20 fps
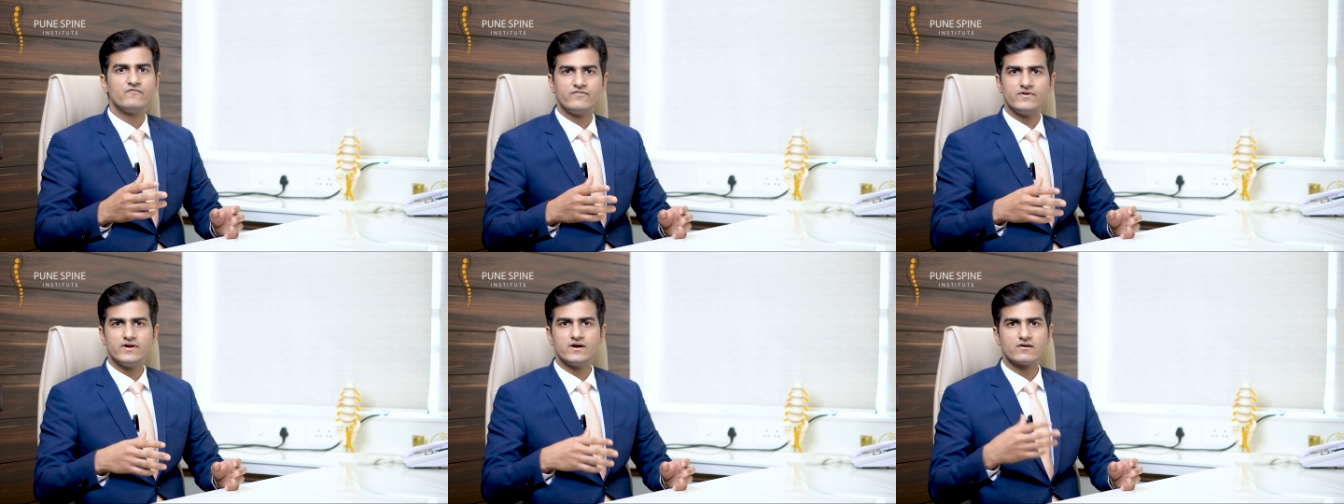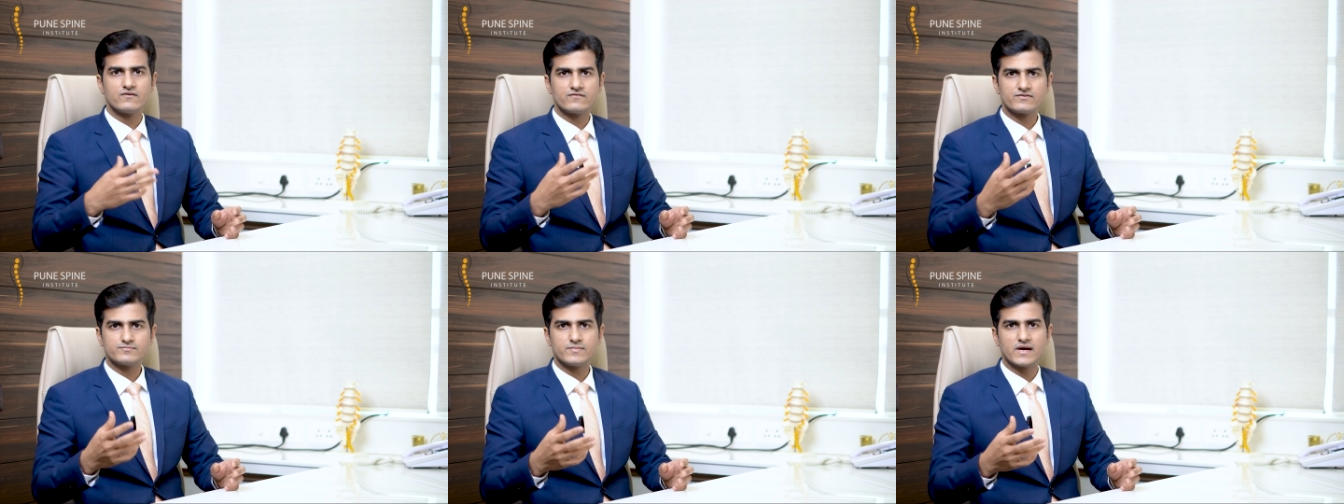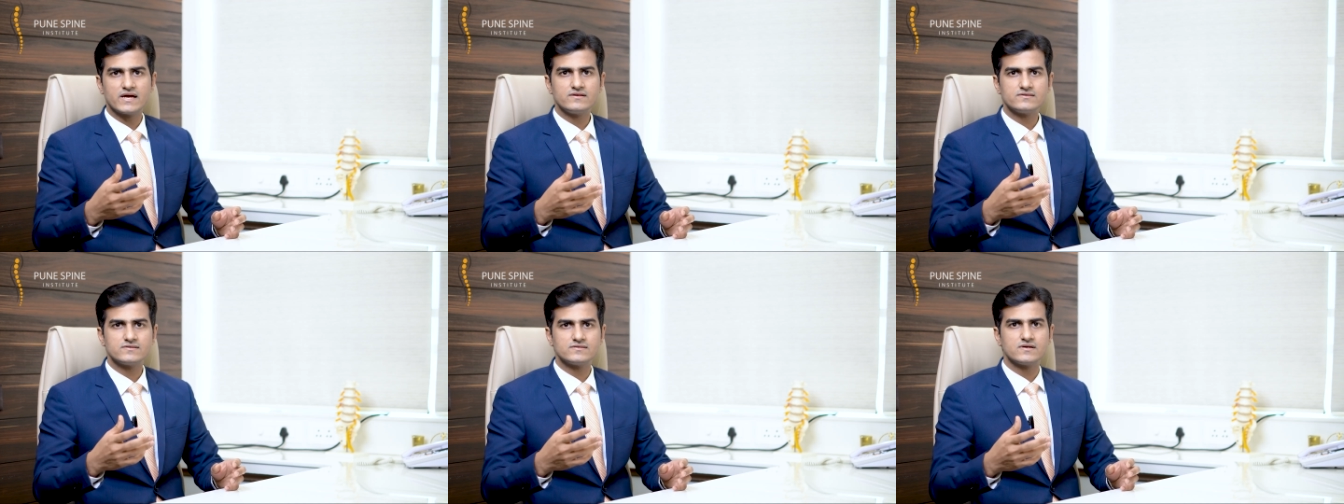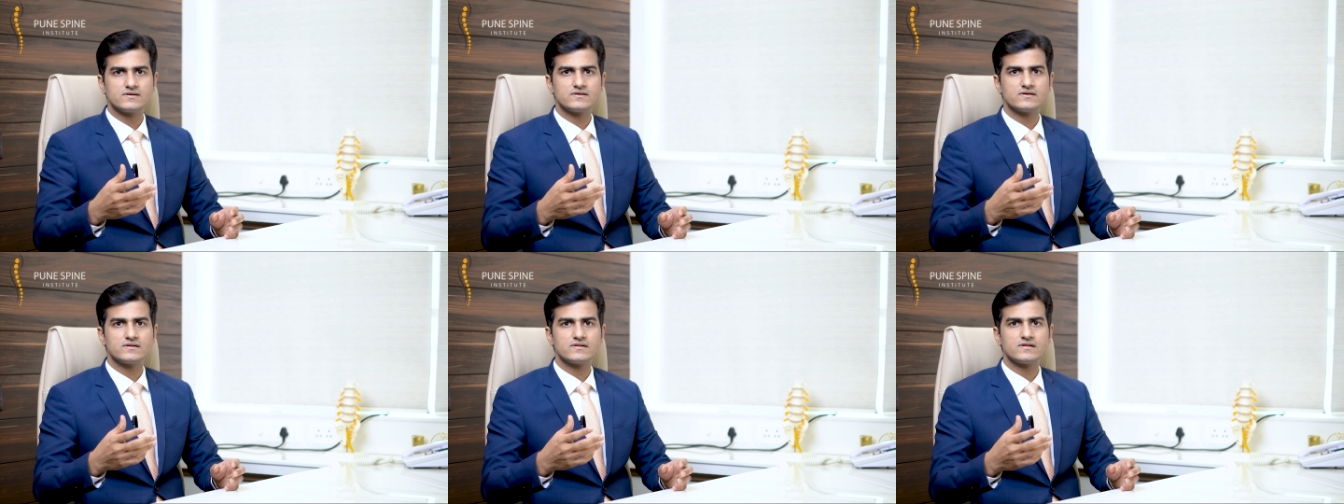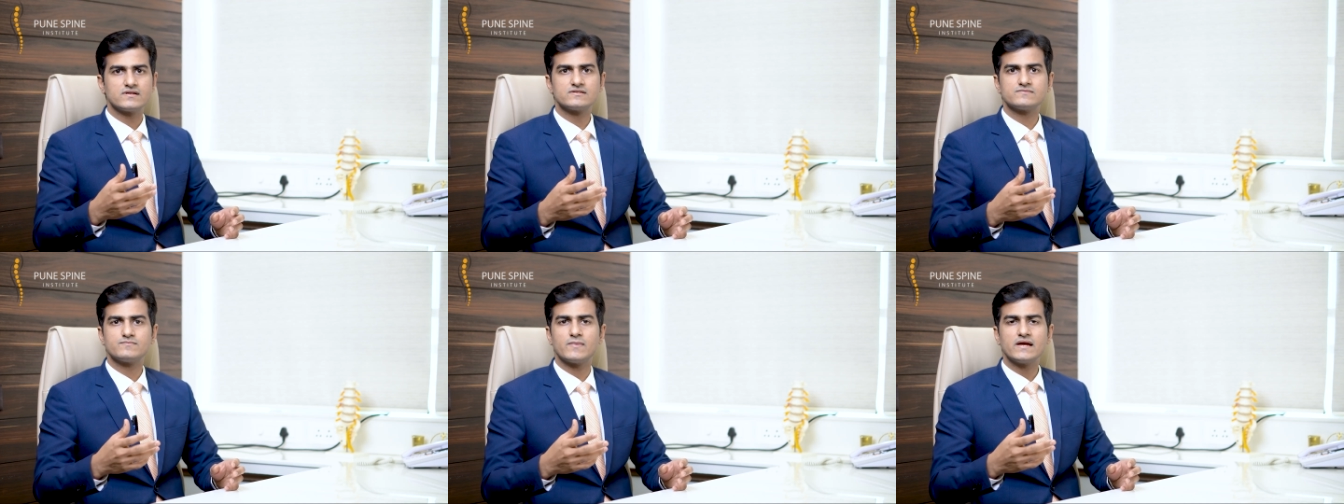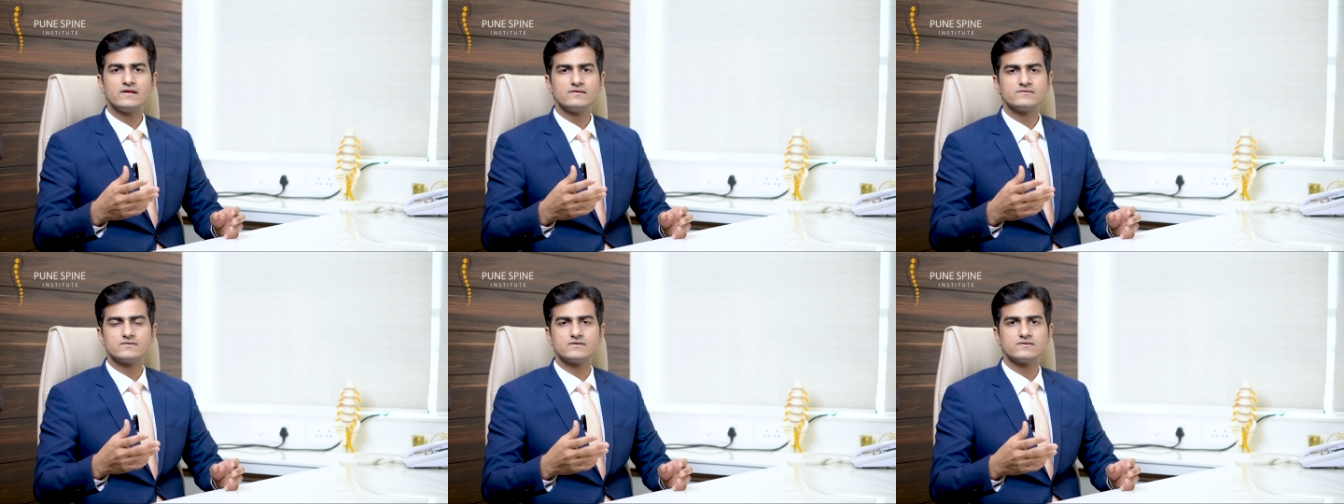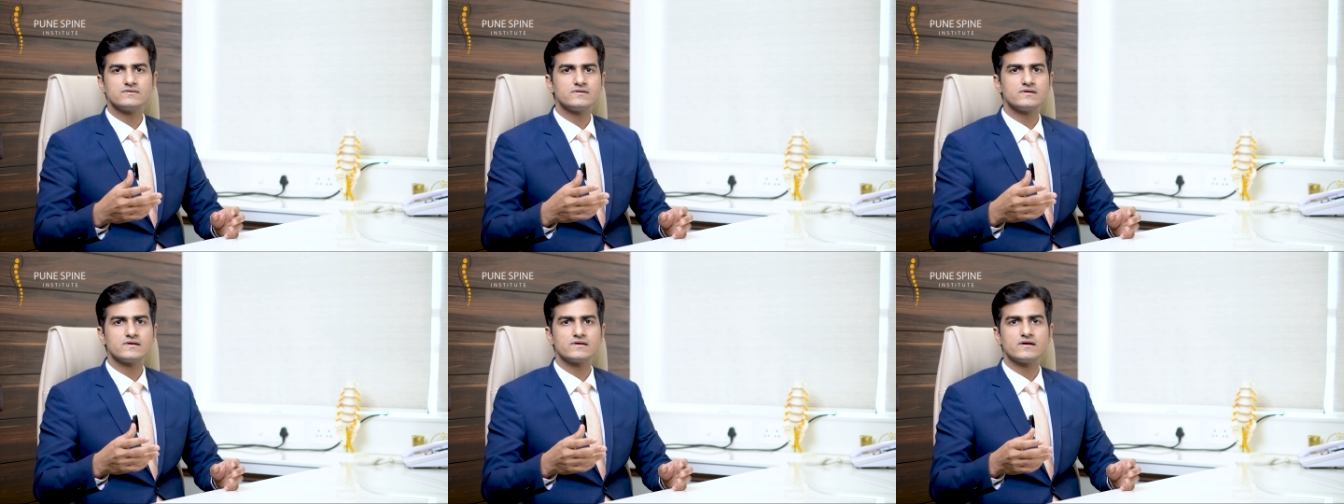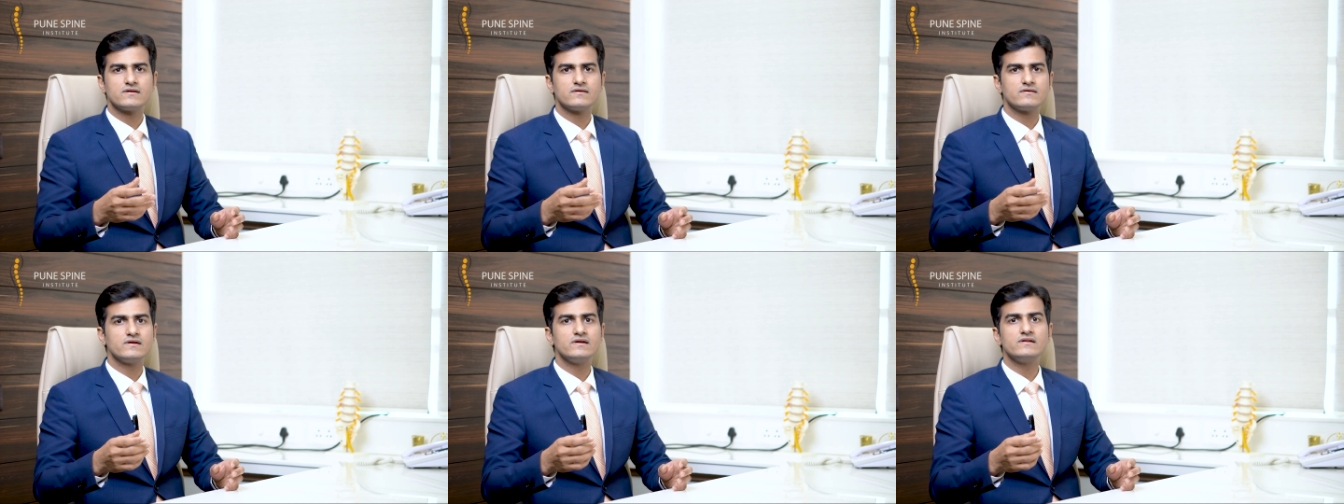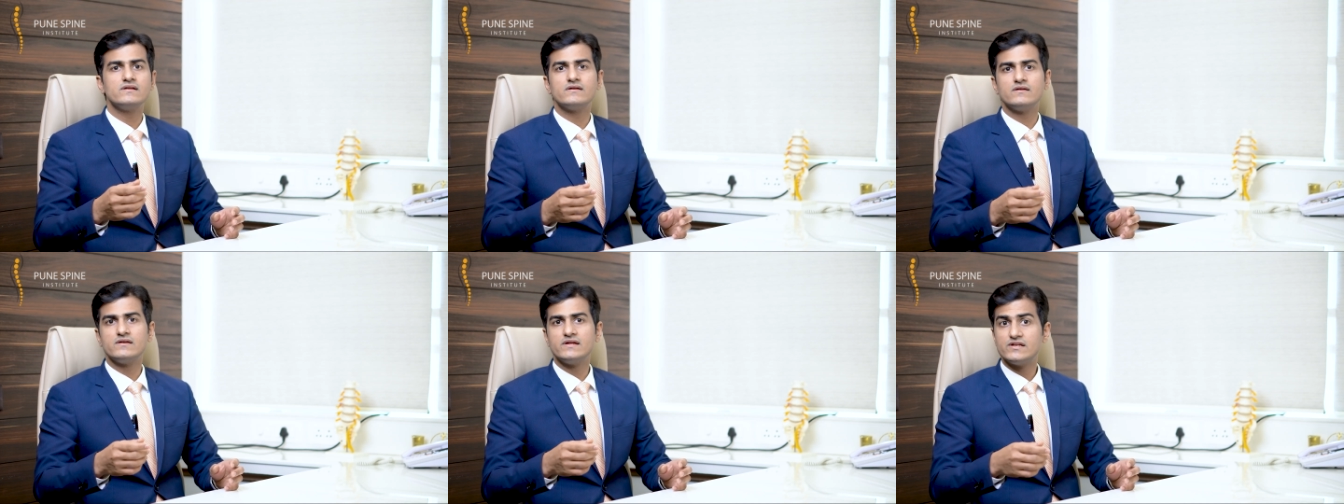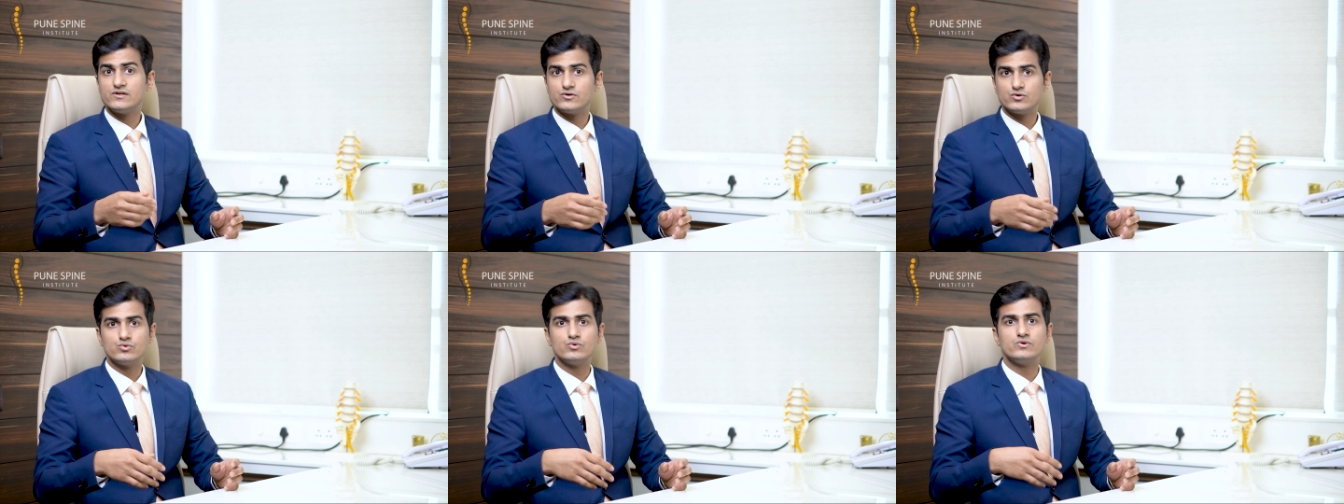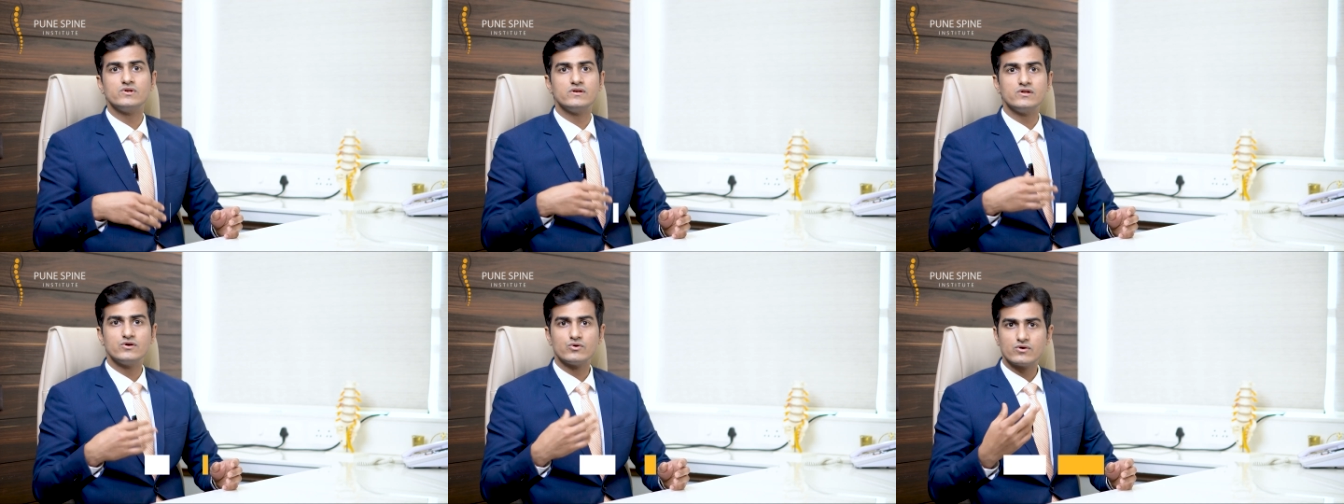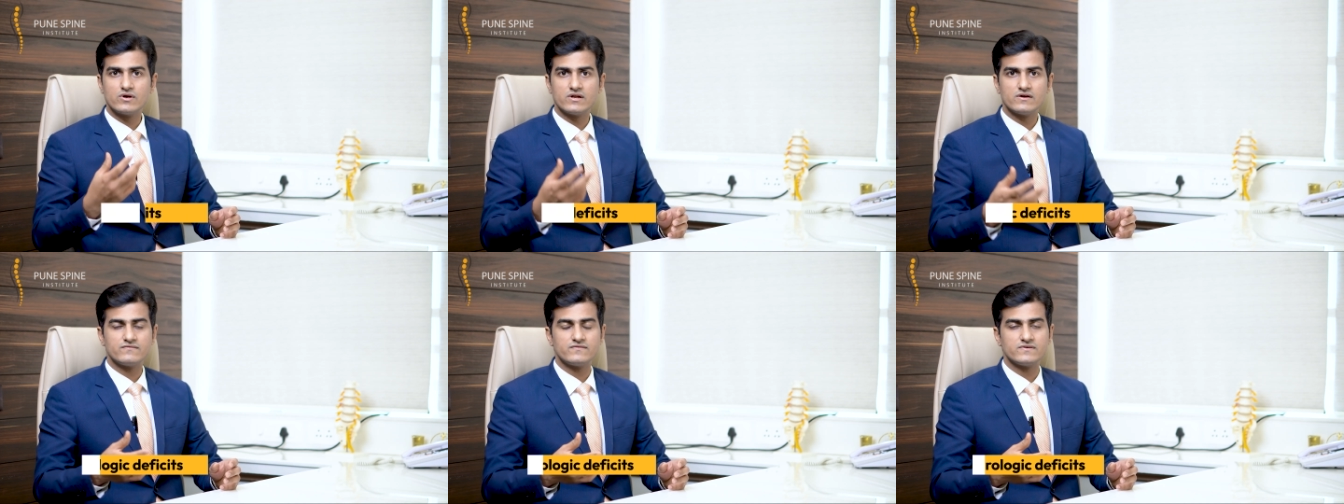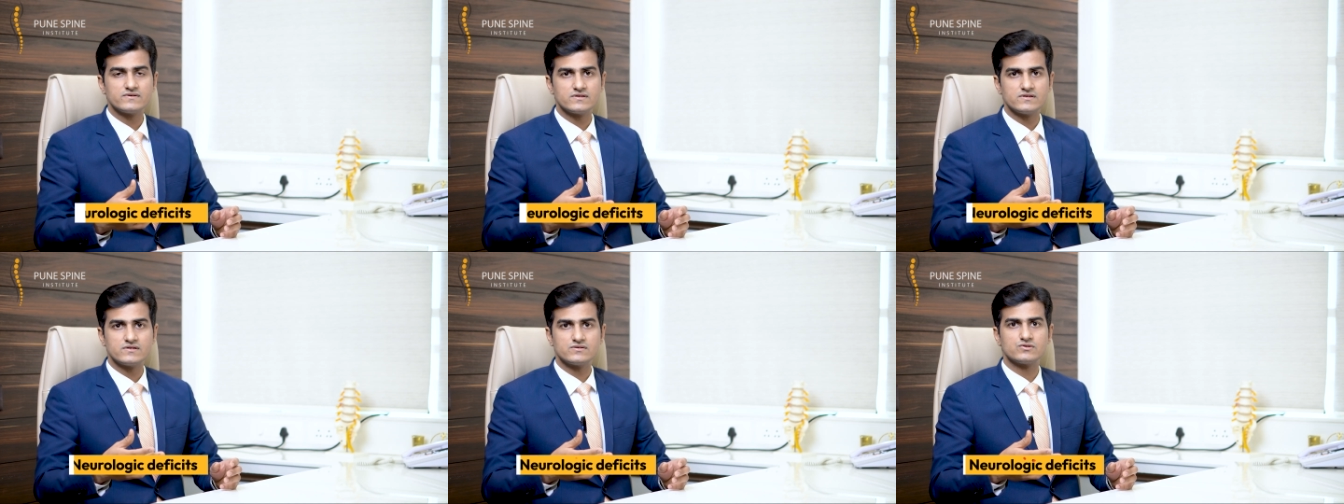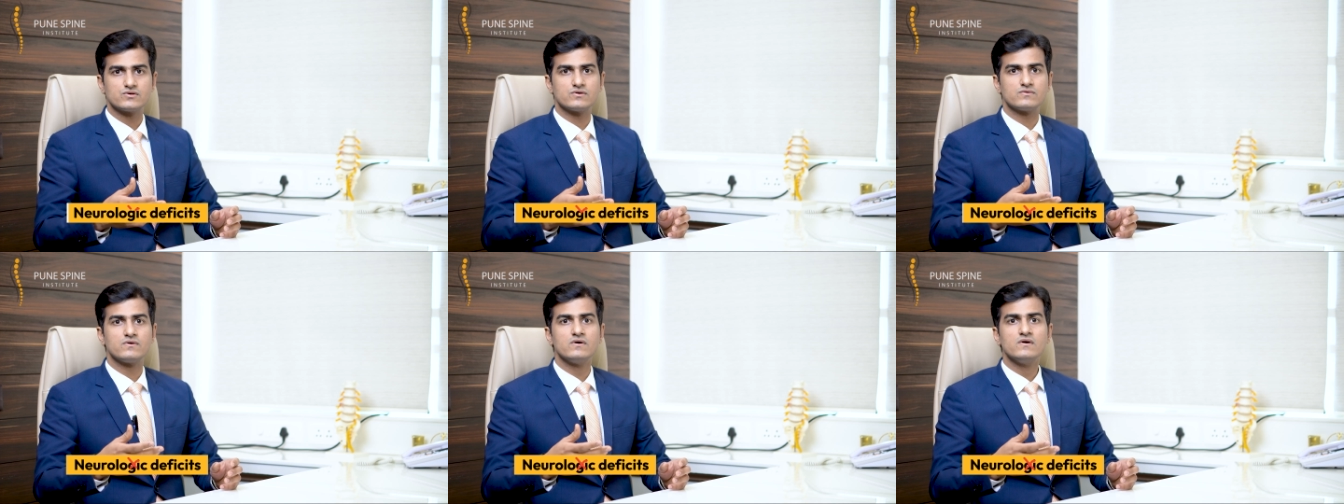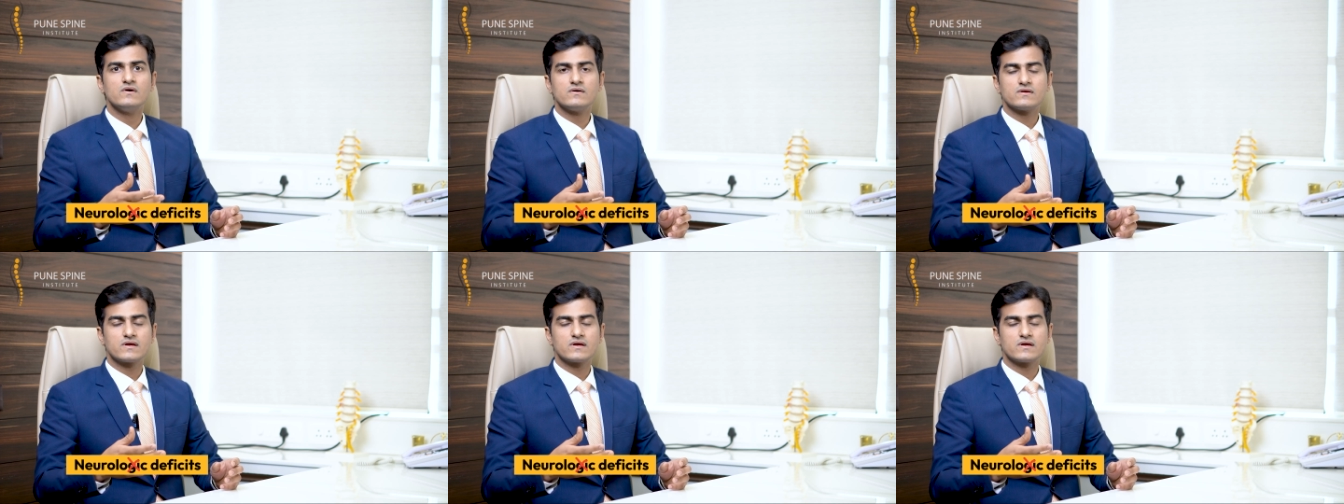fear of spine surgery that spine surgery can lead to neurodeficits or